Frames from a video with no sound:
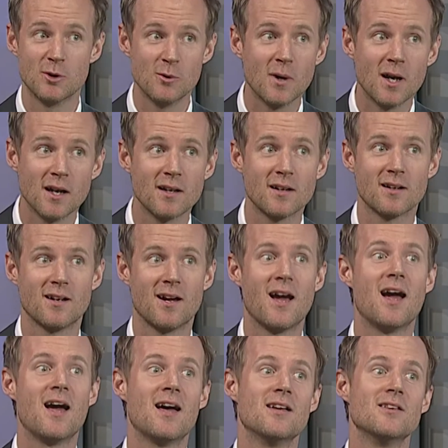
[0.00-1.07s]
UI
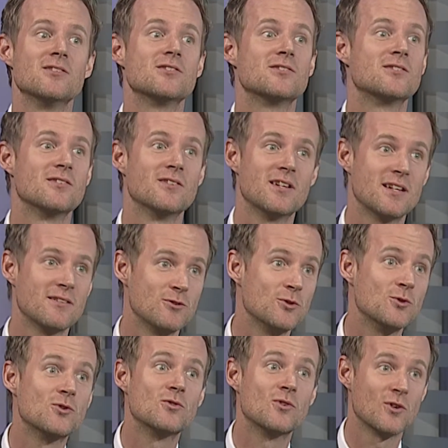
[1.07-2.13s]
as they've
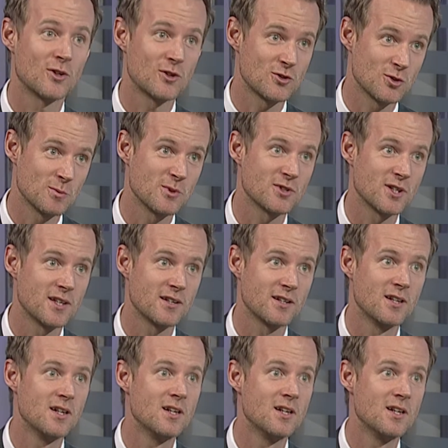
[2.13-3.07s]
used for the consumer side.